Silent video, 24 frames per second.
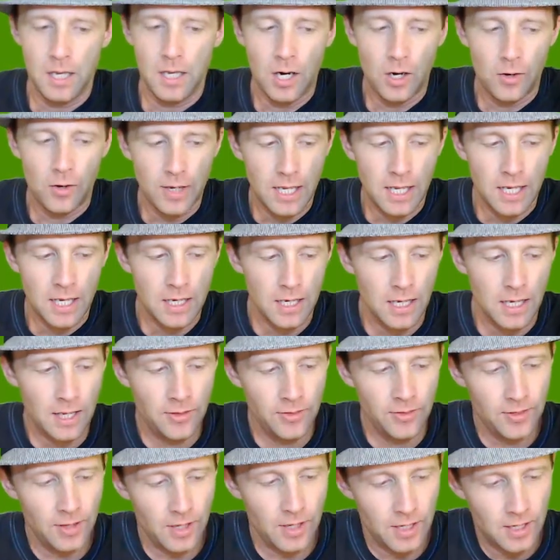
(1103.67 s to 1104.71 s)
you know, in,
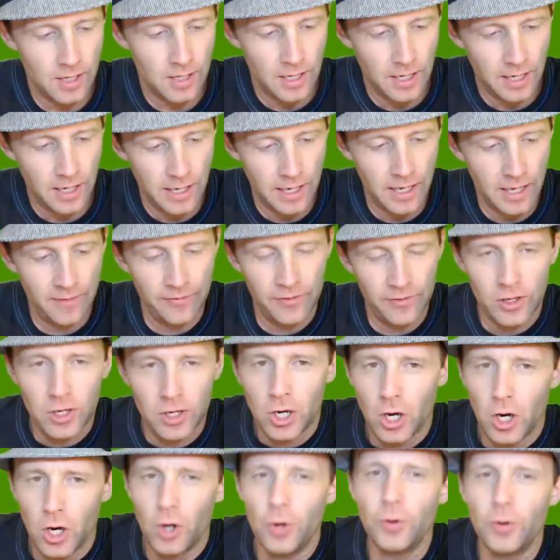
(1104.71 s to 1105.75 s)
in the in the
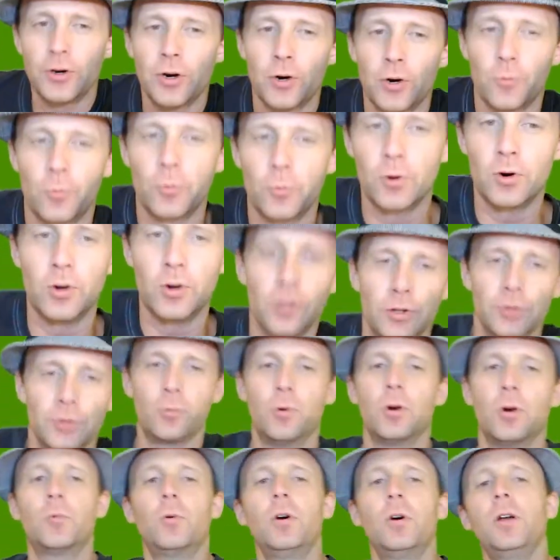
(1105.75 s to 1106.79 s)
coder
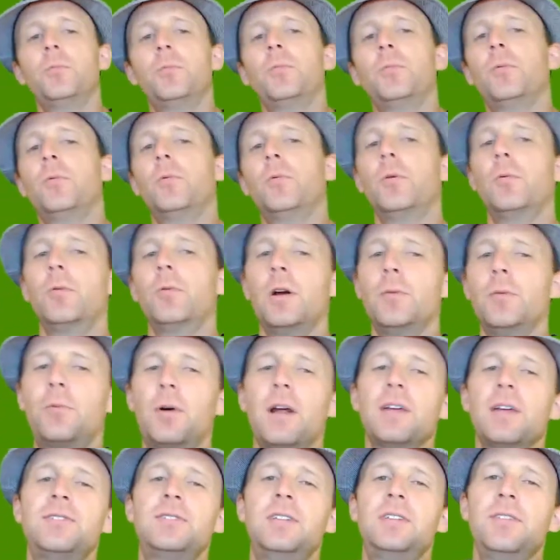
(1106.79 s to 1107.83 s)
world, Word,
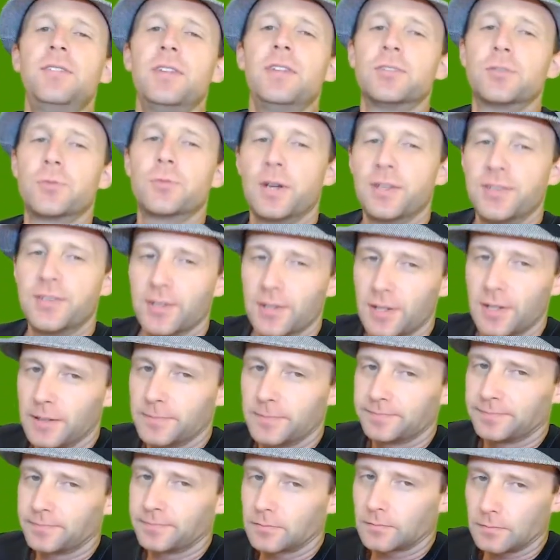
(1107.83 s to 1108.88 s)
WordPress did this
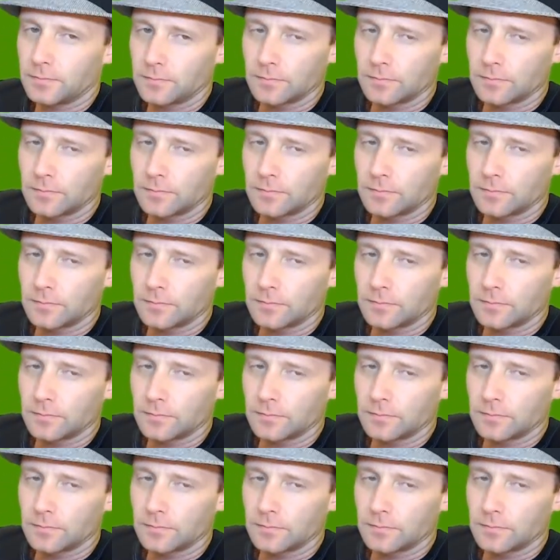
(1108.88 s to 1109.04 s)
recently,